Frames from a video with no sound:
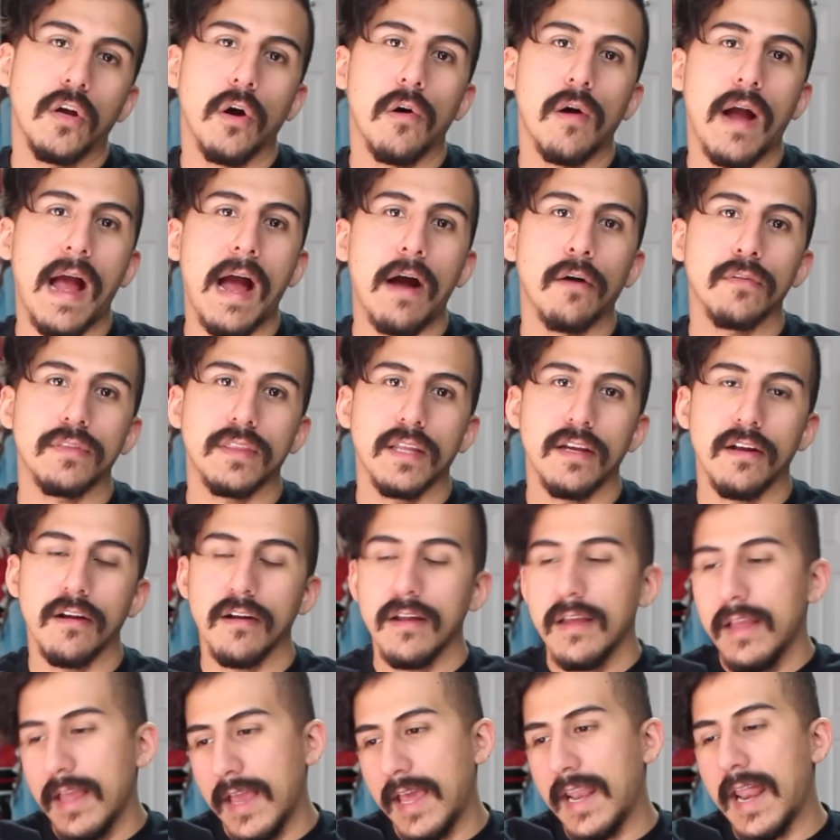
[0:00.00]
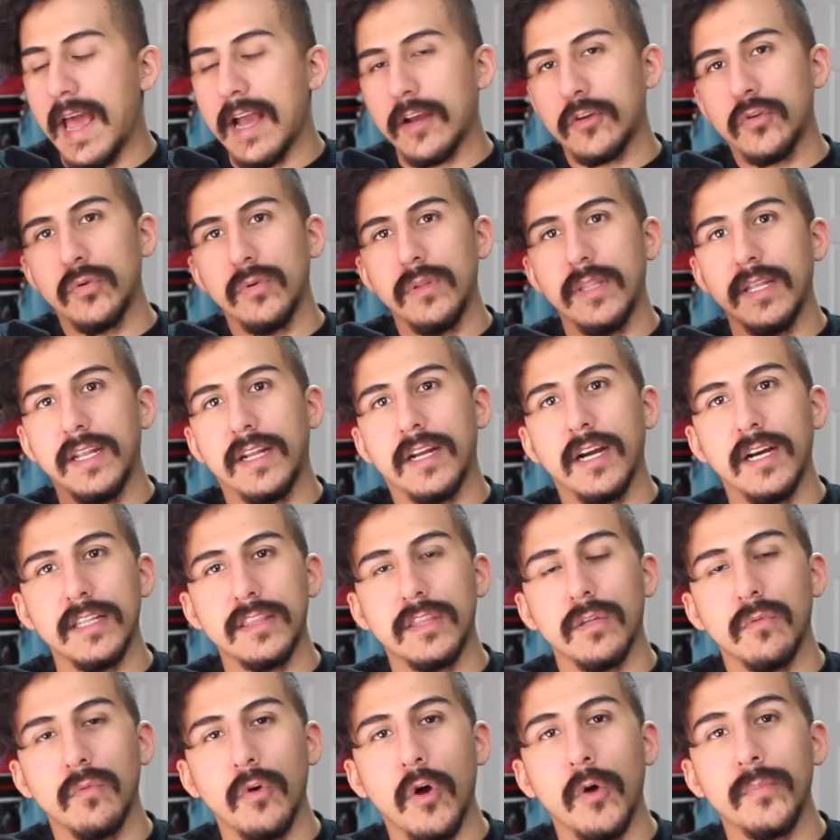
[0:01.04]
go out there and actually cut
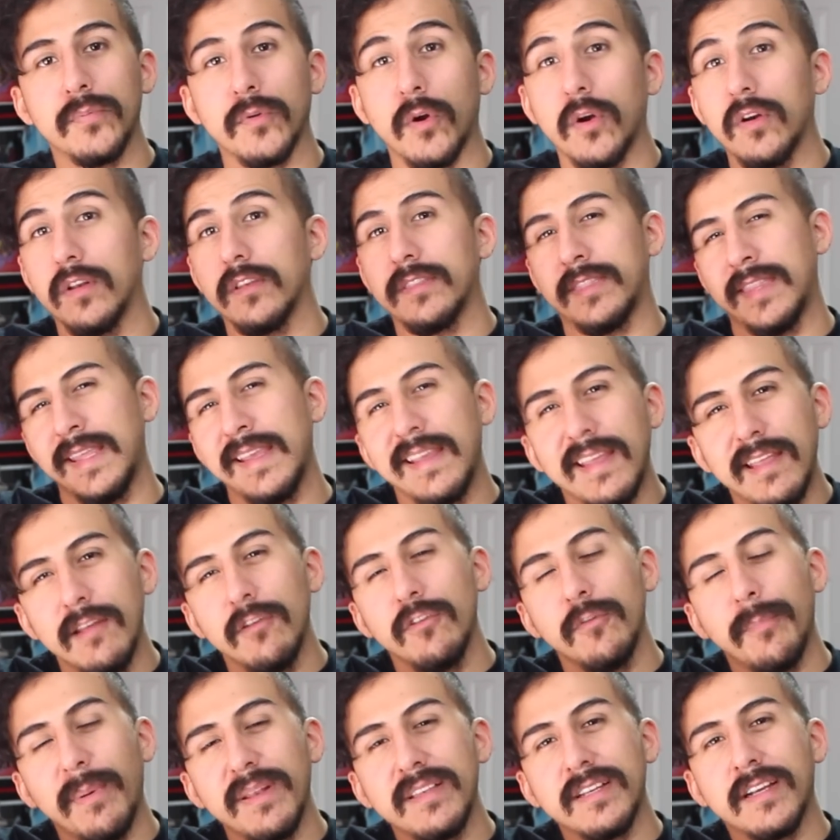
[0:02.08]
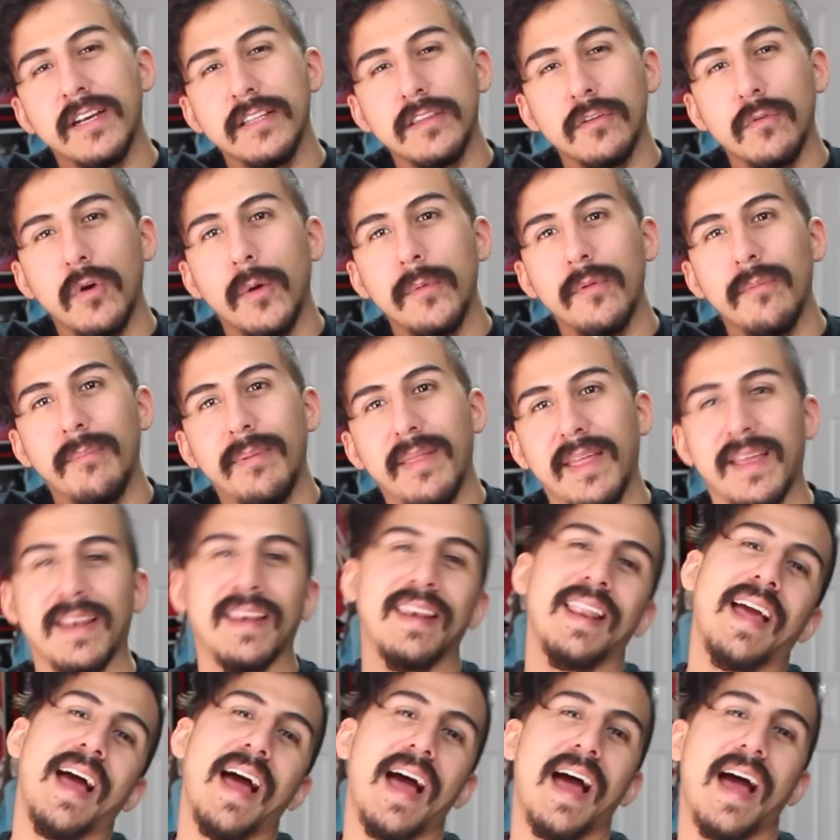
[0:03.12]
the ropes, or think he was about to cut the ropes and be like,
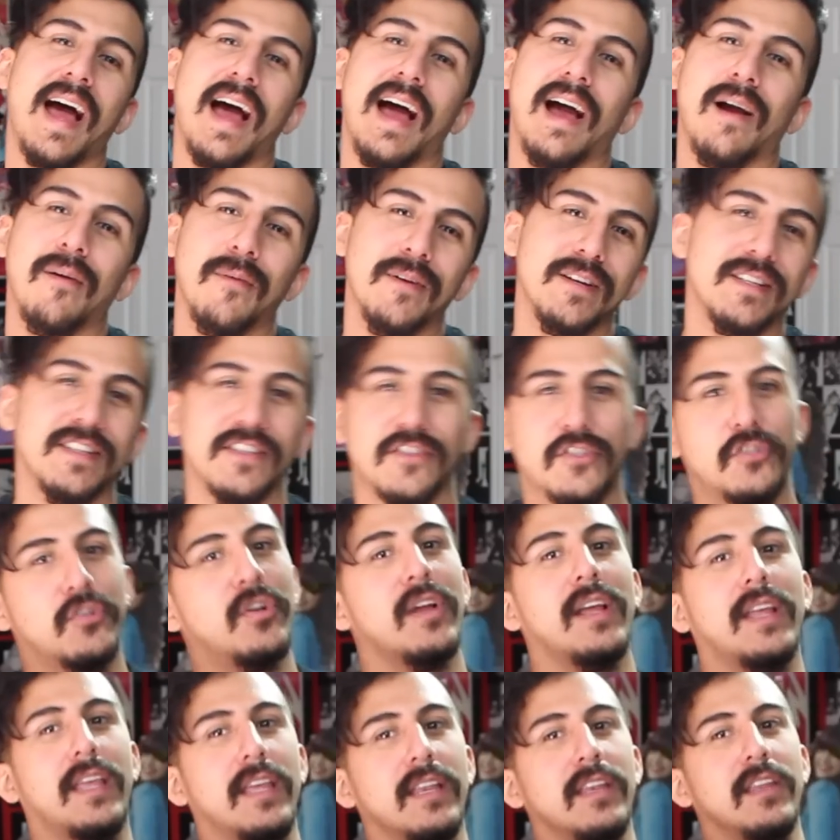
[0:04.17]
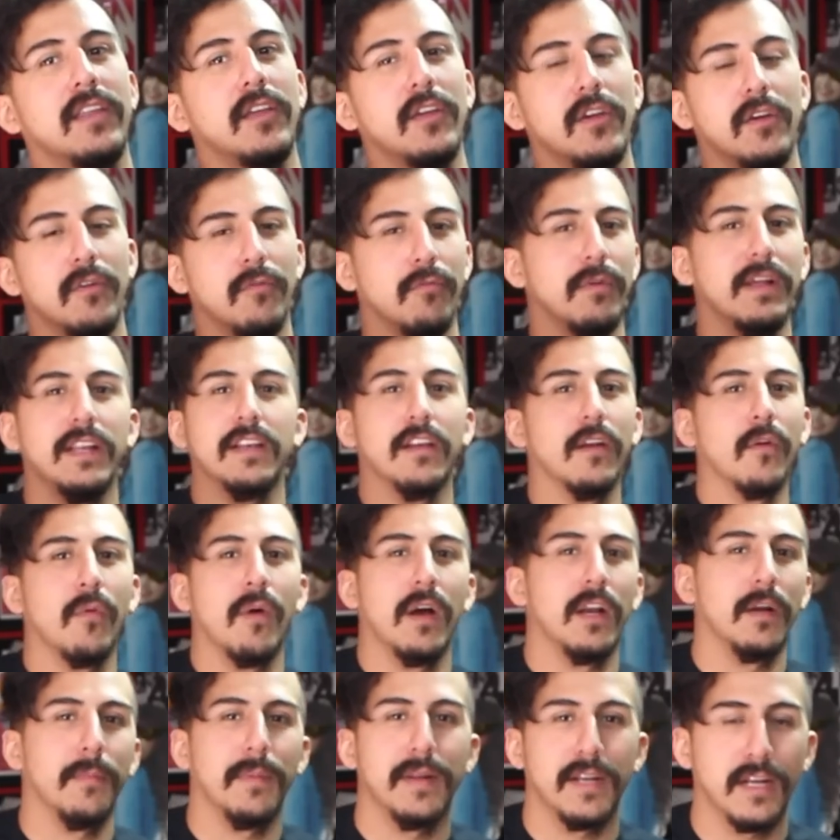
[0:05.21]
nah, we're just tricking you. Riddler
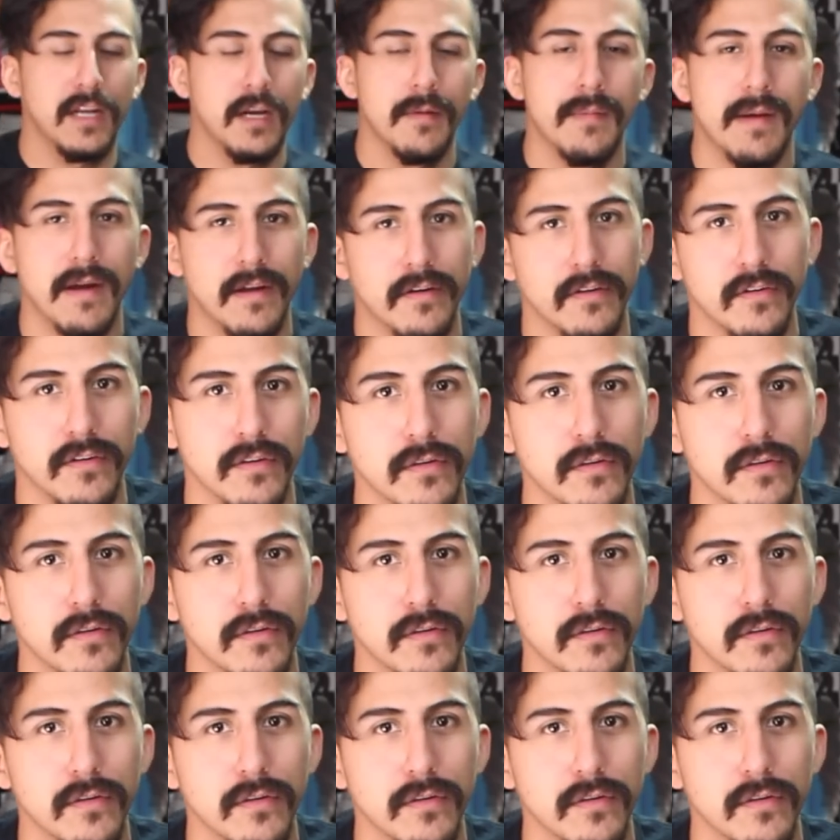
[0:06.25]
wanted me to come out